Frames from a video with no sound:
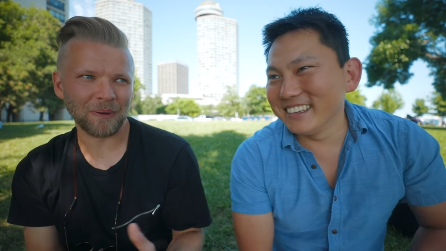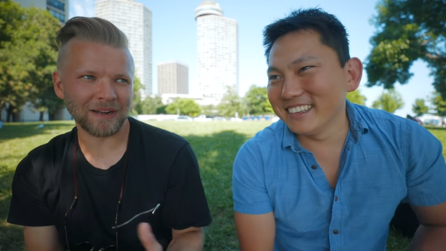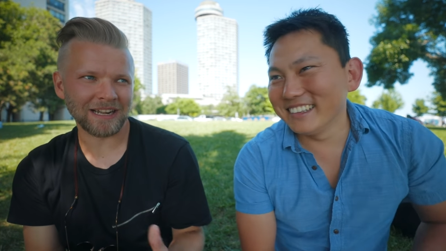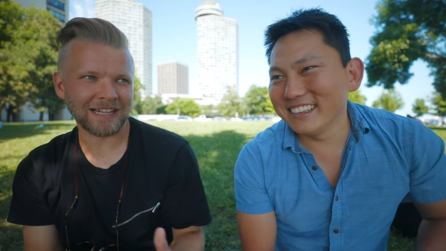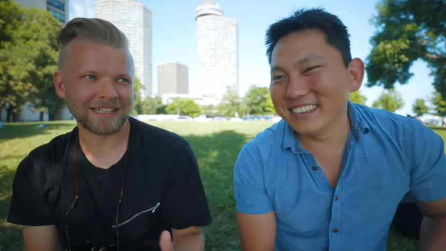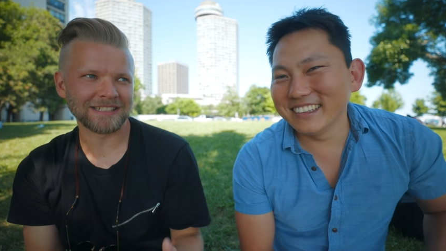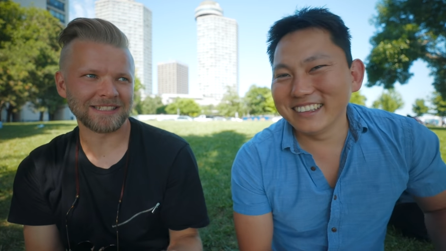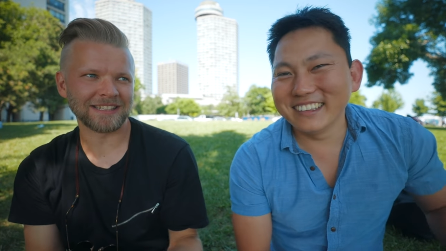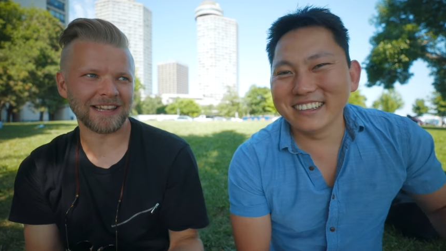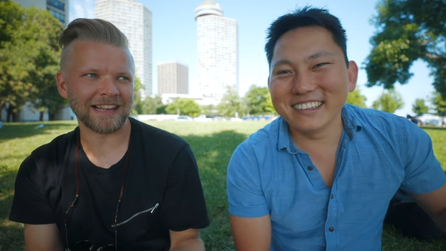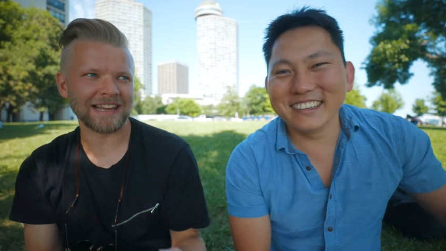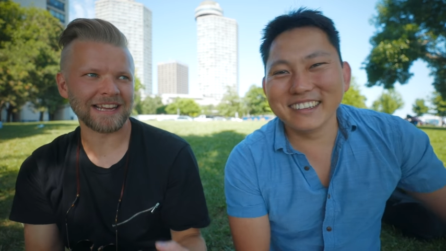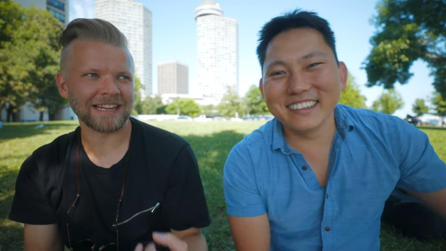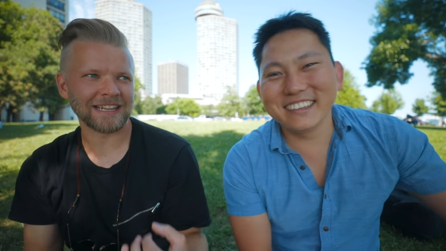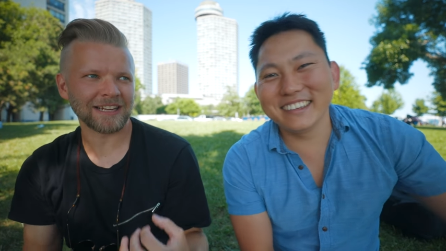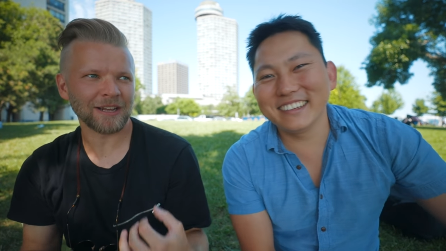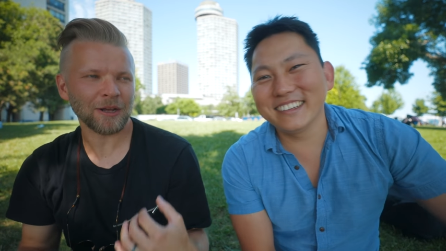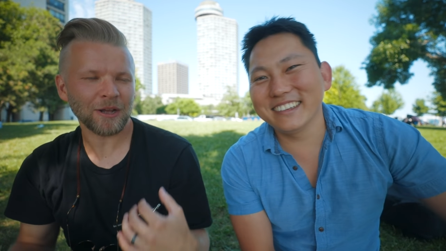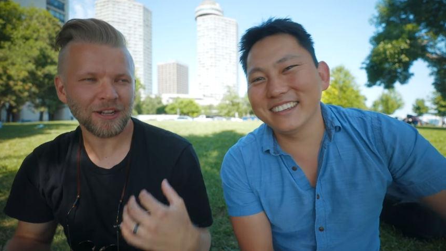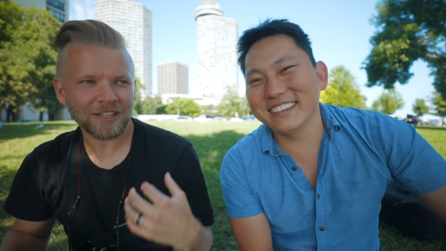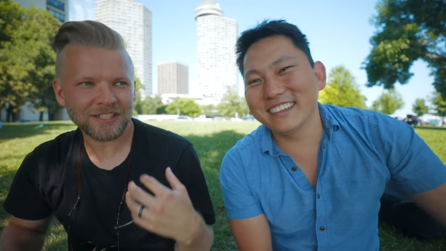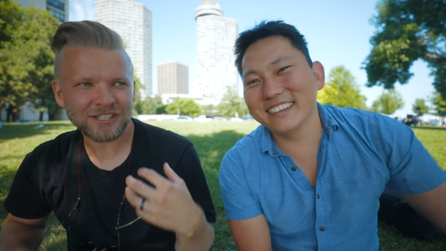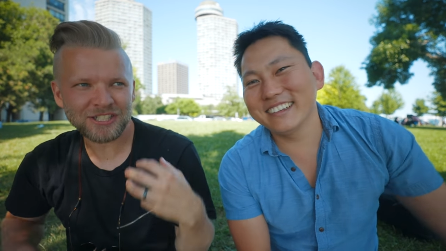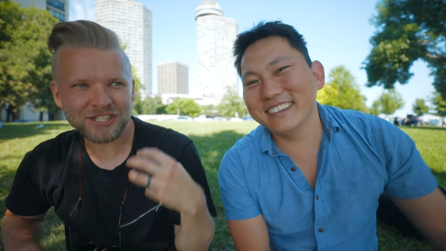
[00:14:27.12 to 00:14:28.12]
Speaker 1: but it's like
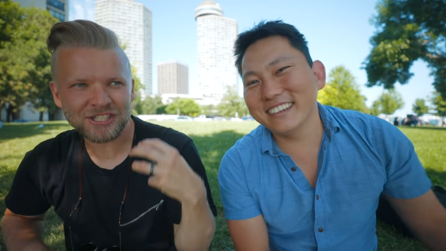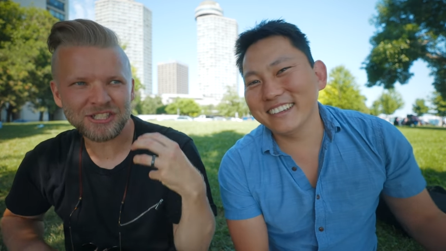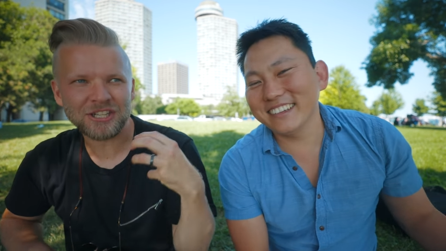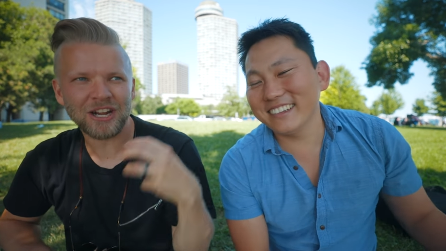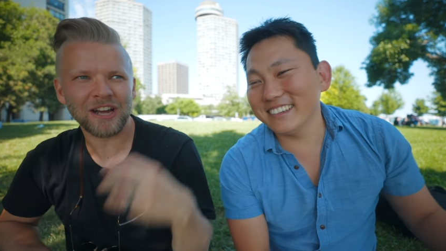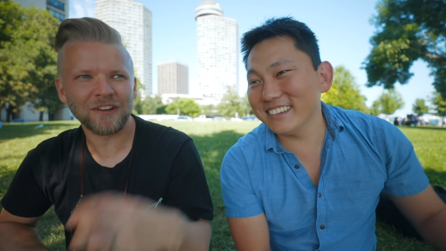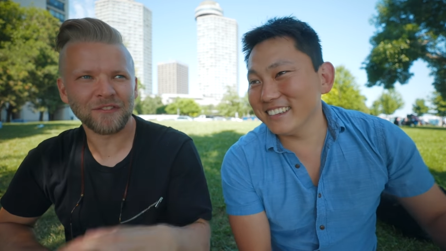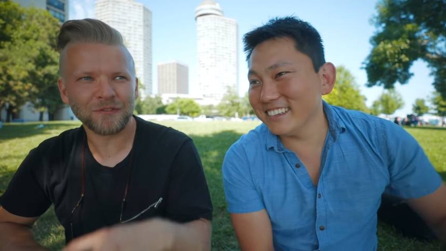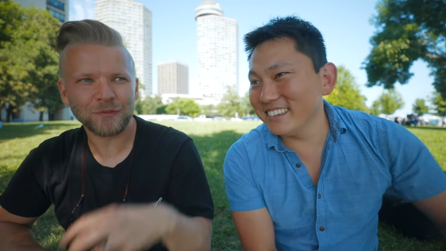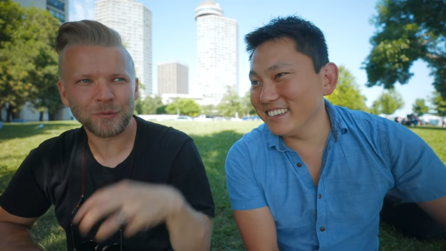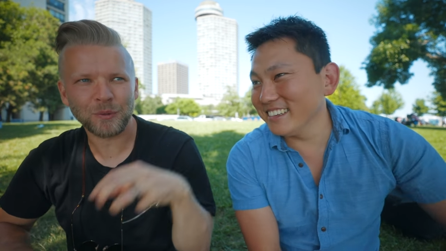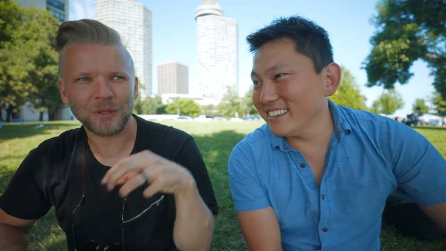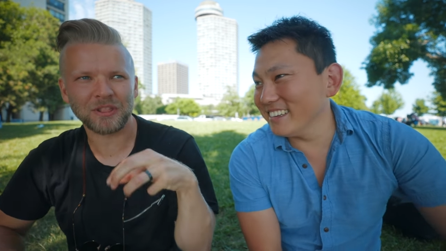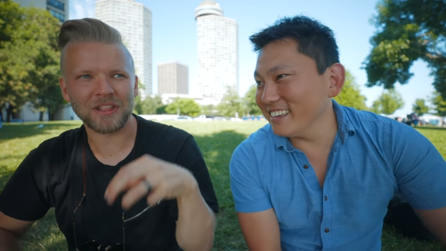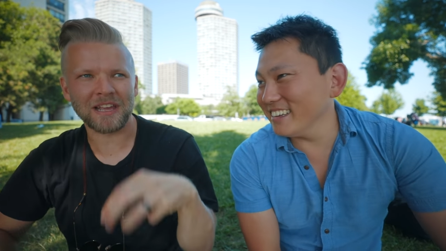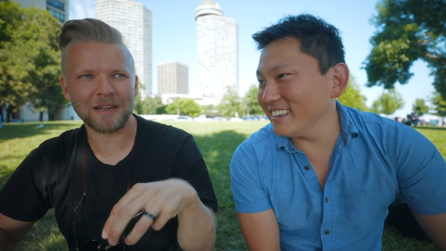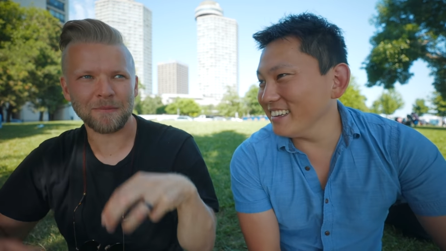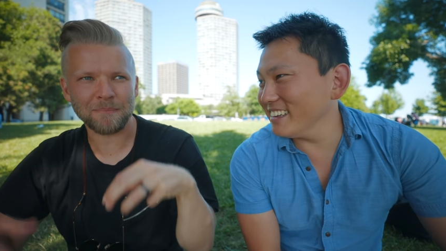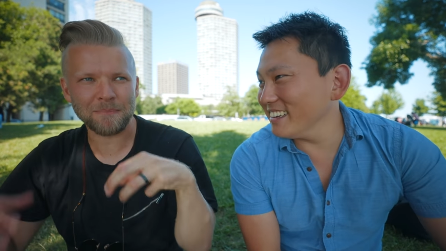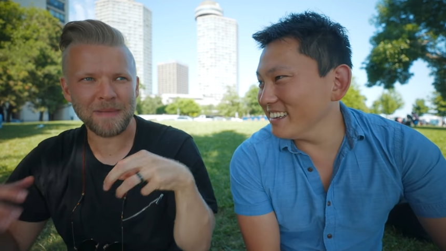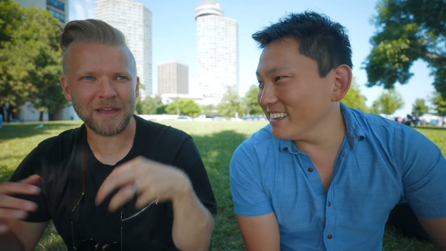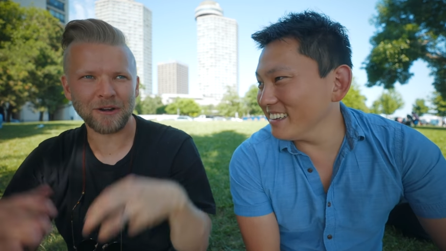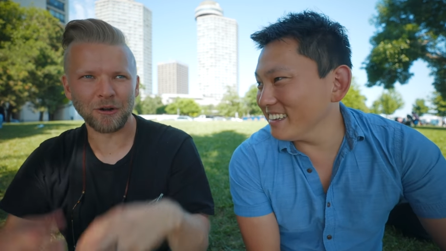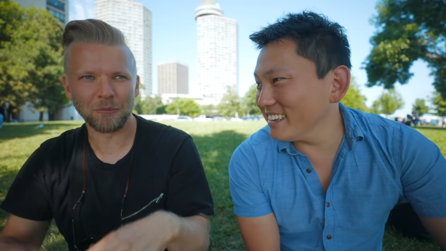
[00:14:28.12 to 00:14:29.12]
stuffed with
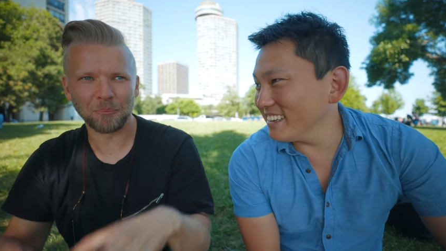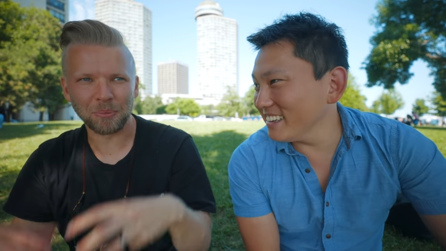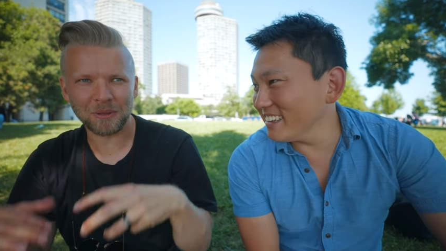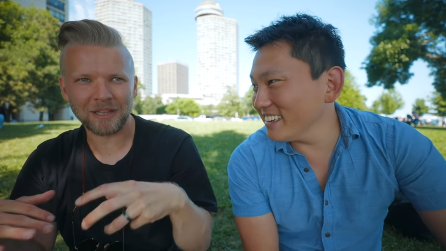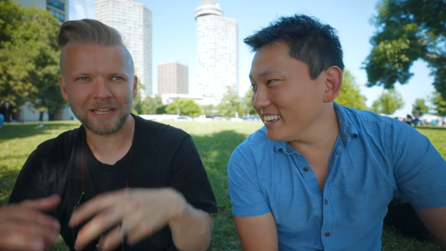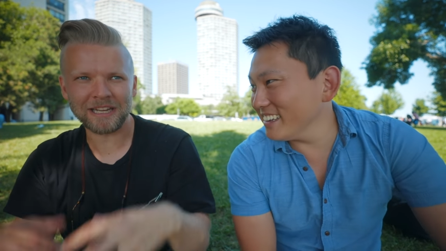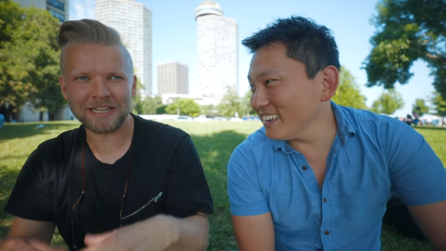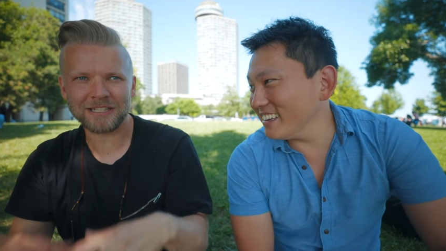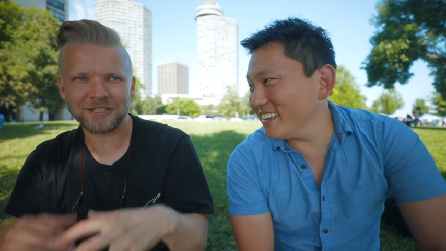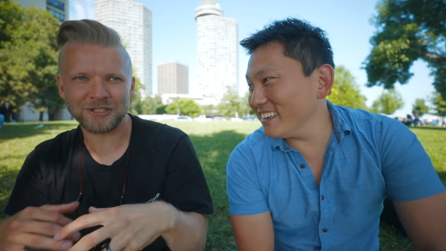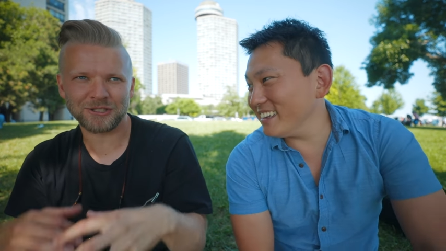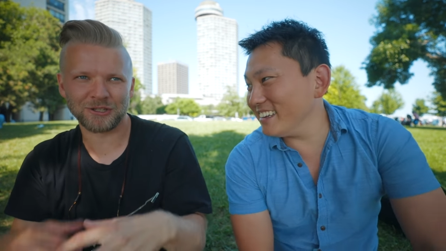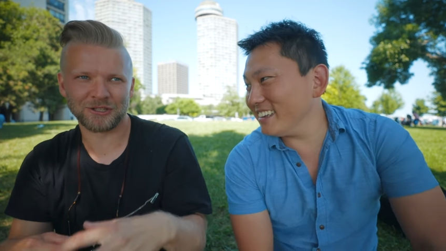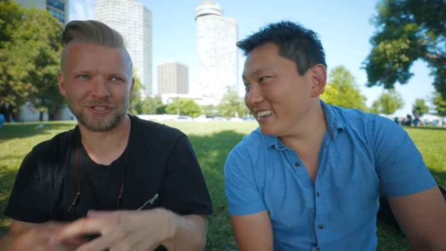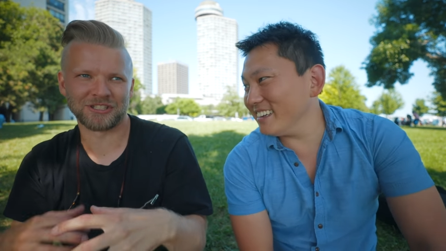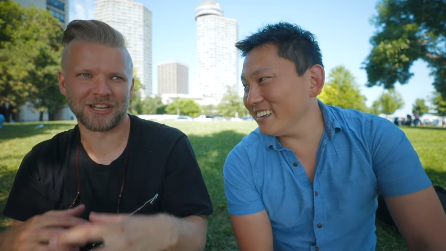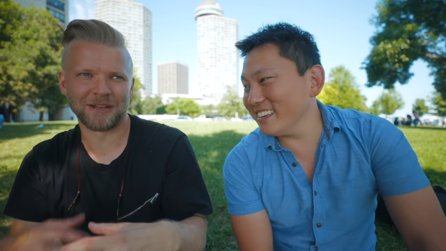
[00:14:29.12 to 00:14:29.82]
like metal plates or